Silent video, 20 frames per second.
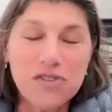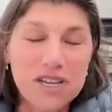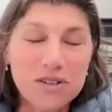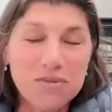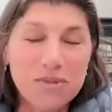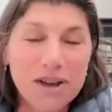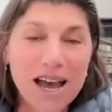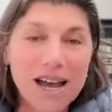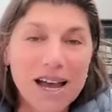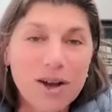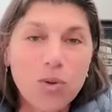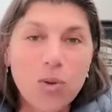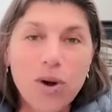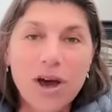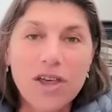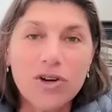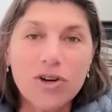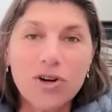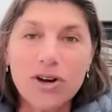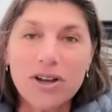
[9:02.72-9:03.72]
feedback,
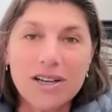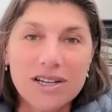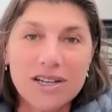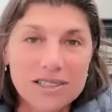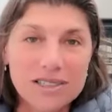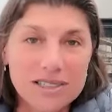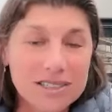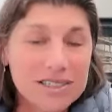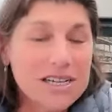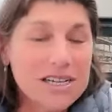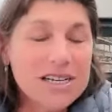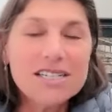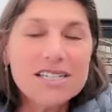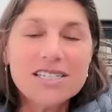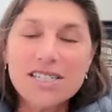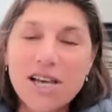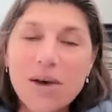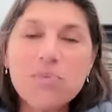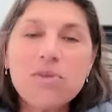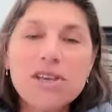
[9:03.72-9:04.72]
whether it's
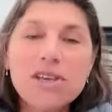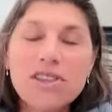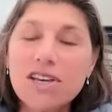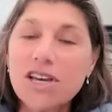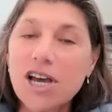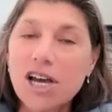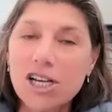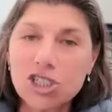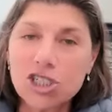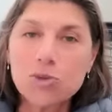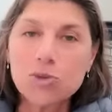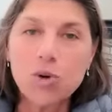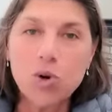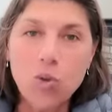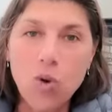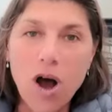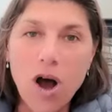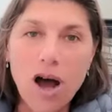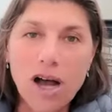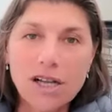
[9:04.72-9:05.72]
something the customer
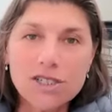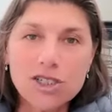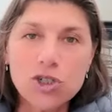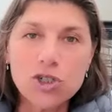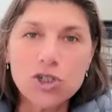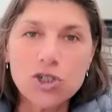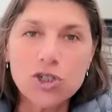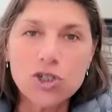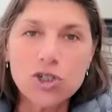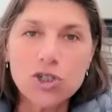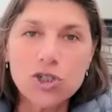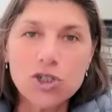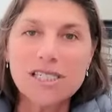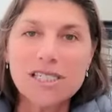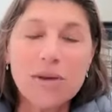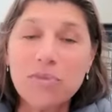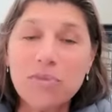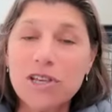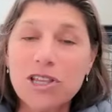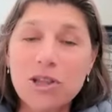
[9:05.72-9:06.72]
wants or whether it's
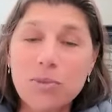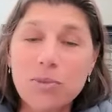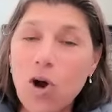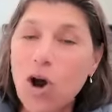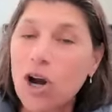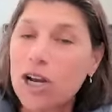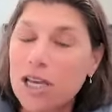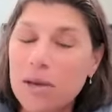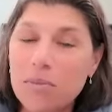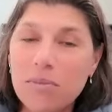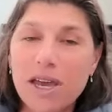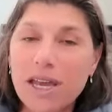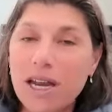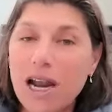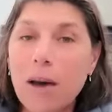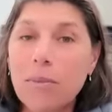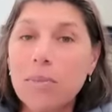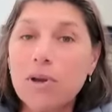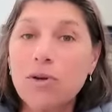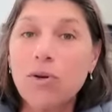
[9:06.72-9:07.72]
something the market may
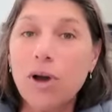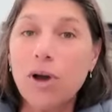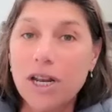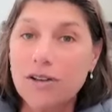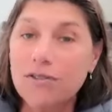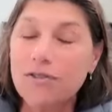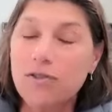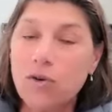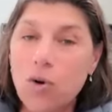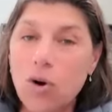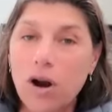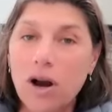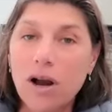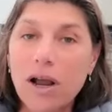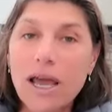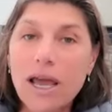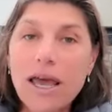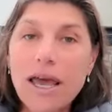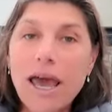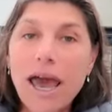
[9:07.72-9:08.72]
not be ready for.
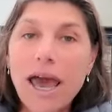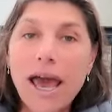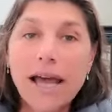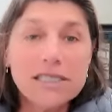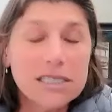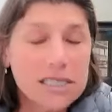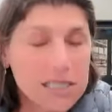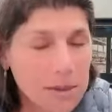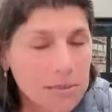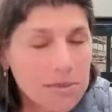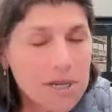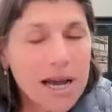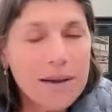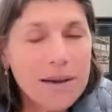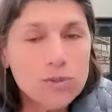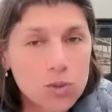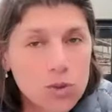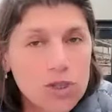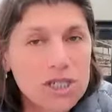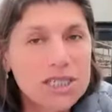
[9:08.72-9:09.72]
And
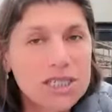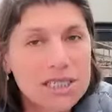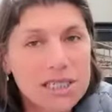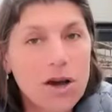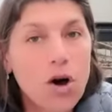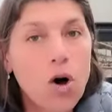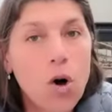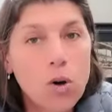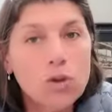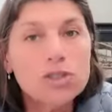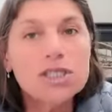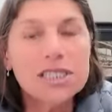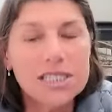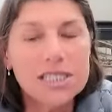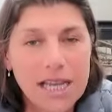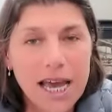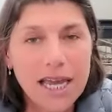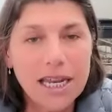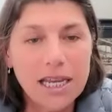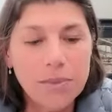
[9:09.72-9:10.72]
sometimes we hold
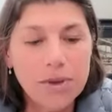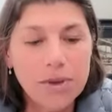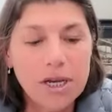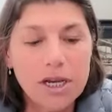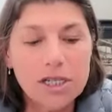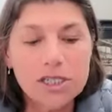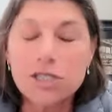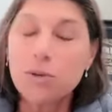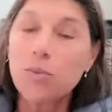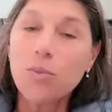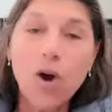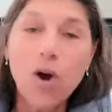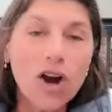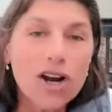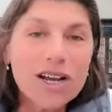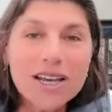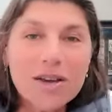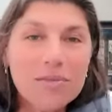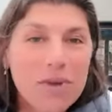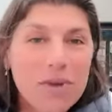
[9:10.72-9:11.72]
steady because the
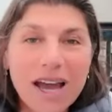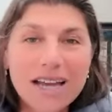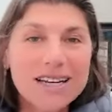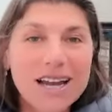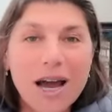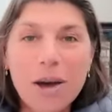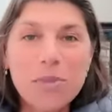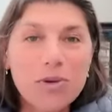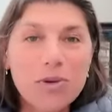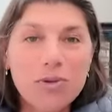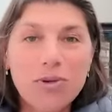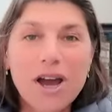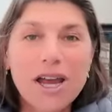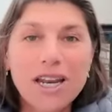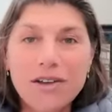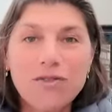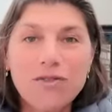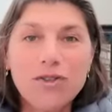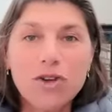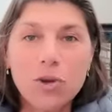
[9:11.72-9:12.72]
market might not be
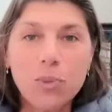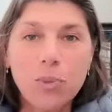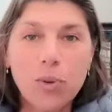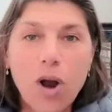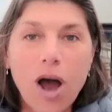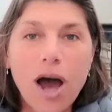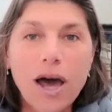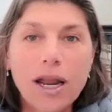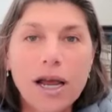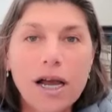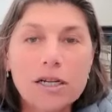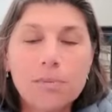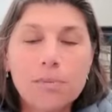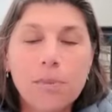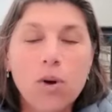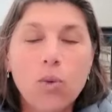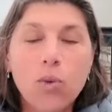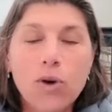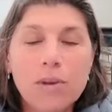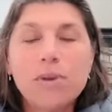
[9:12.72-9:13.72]
ready for the product,
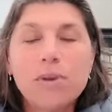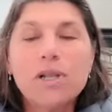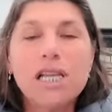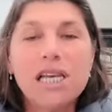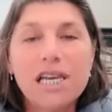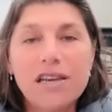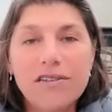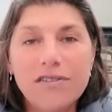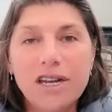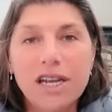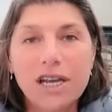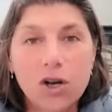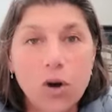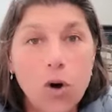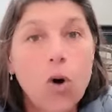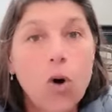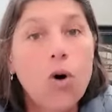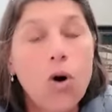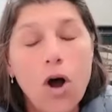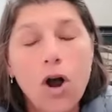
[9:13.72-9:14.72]
but we believe in it
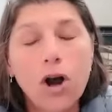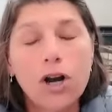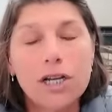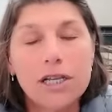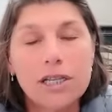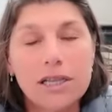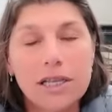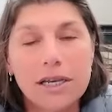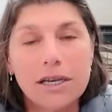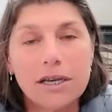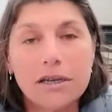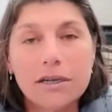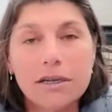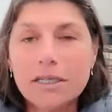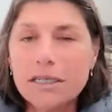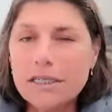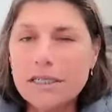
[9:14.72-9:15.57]
wholeheartedly.